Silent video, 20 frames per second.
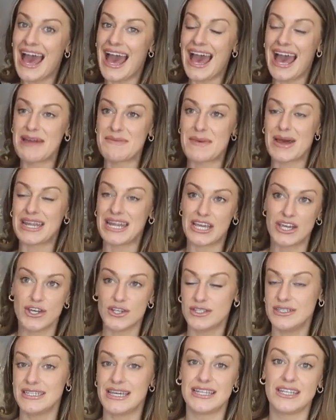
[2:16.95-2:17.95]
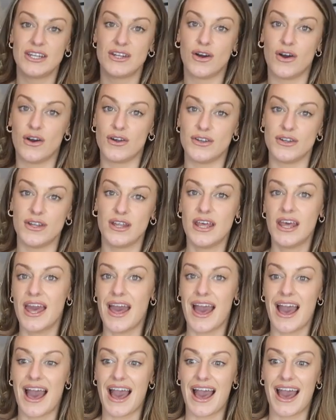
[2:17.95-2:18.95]
and I couldn't get it on,
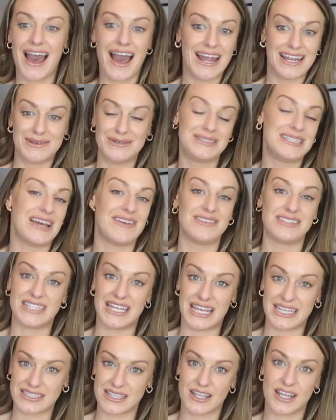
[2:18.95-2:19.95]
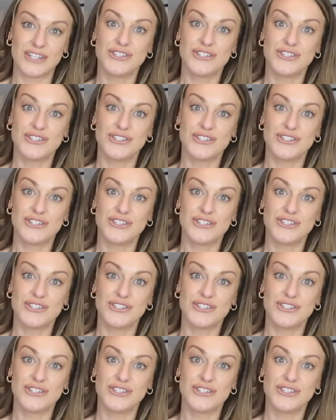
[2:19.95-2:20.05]
and I was devastated.